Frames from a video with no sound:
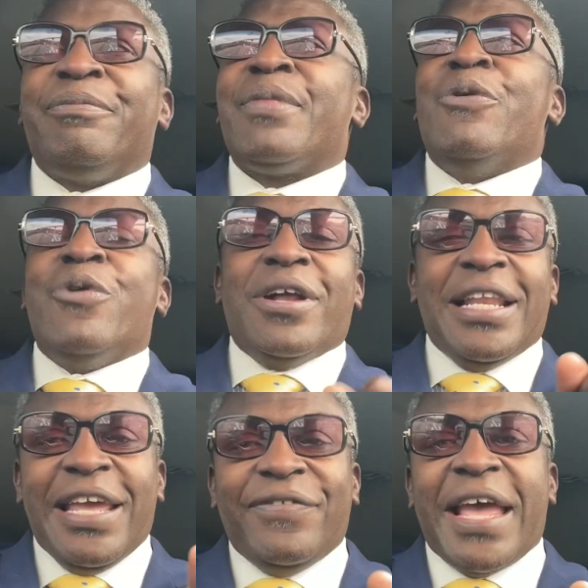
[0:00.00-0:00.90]
We're going
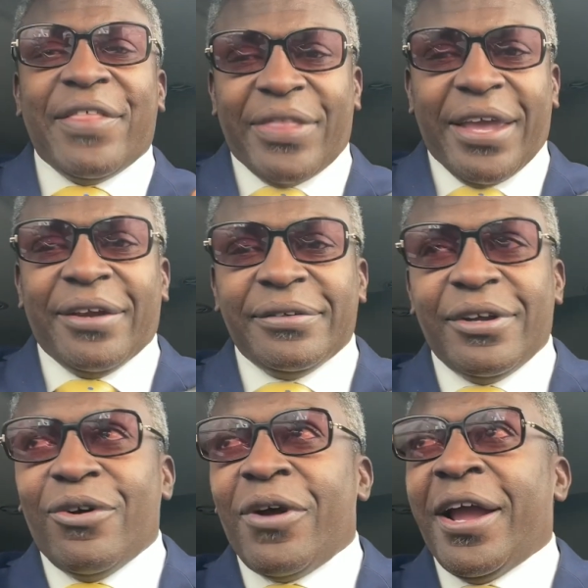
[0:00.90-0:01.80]
to leave that there.
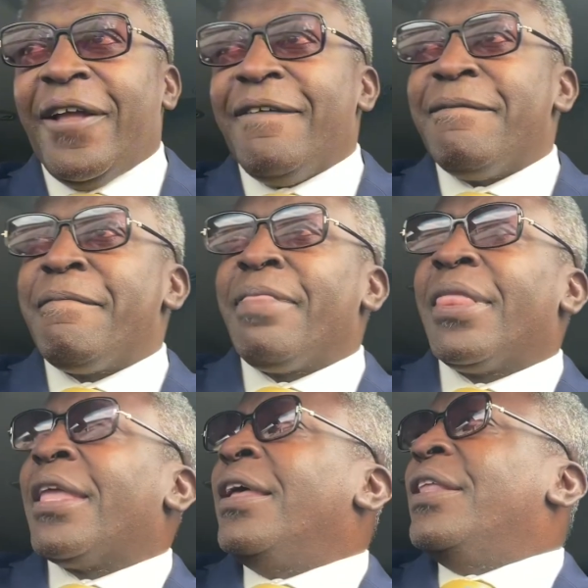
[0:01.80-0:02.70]
All right.
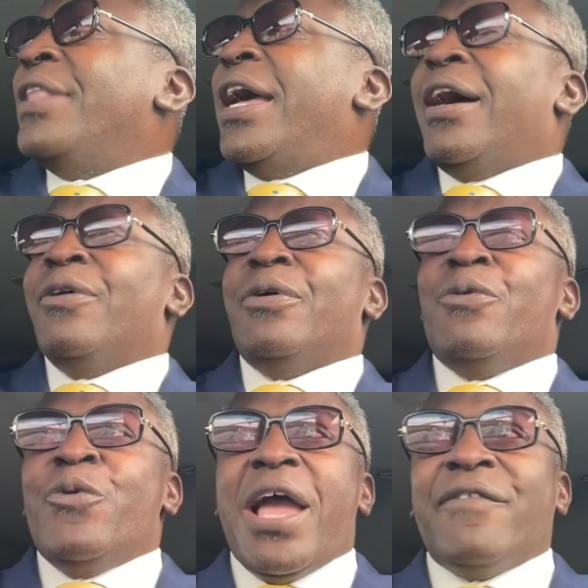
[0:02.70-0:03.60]
Now,
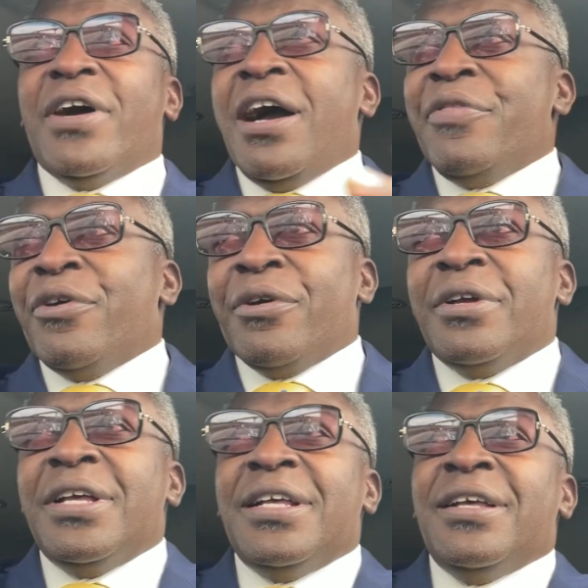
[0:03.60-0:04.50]
we have other
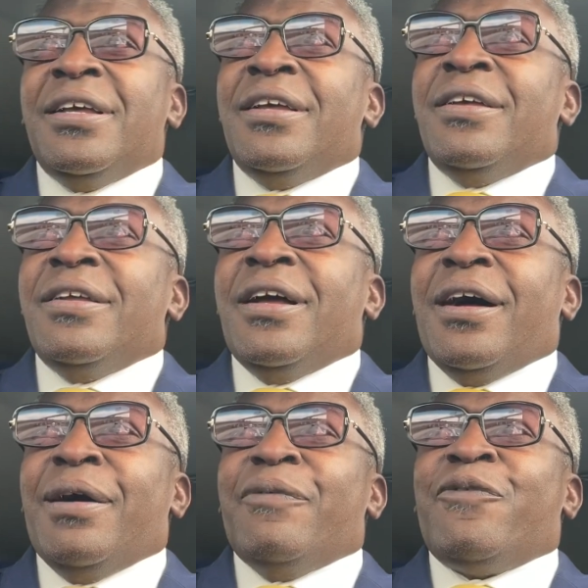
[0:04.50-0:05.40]

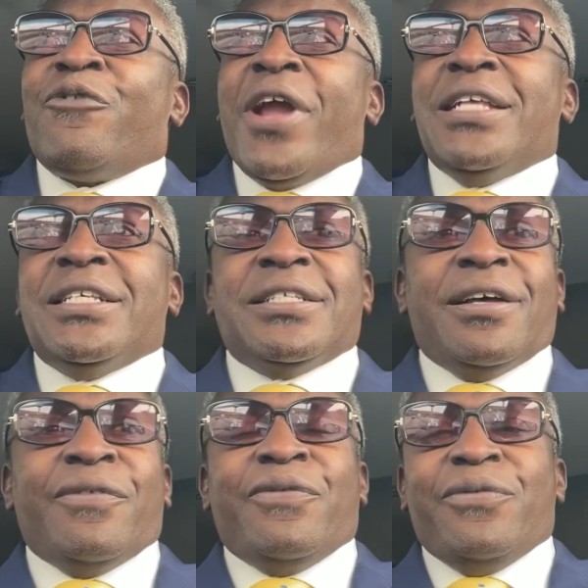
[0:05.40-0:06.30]
um, phrases
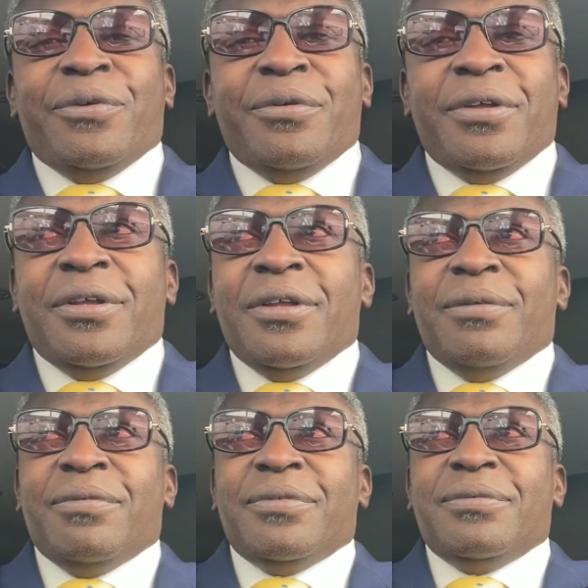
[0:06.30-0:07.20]
of
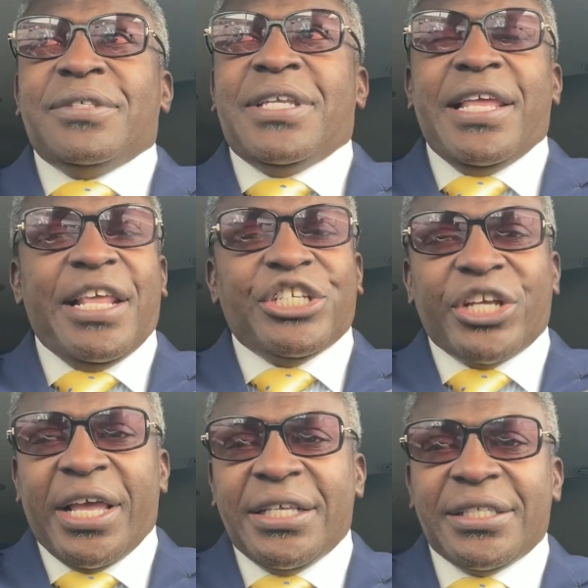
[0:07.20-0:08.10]
TD
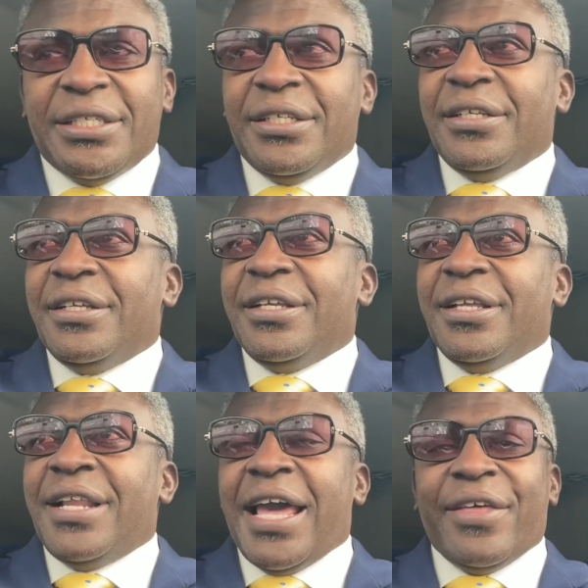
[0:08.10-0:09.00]
Jakes
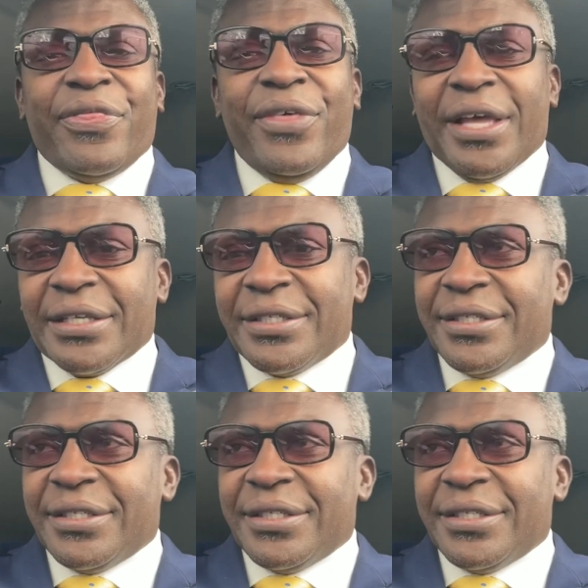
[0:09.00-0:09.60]
like this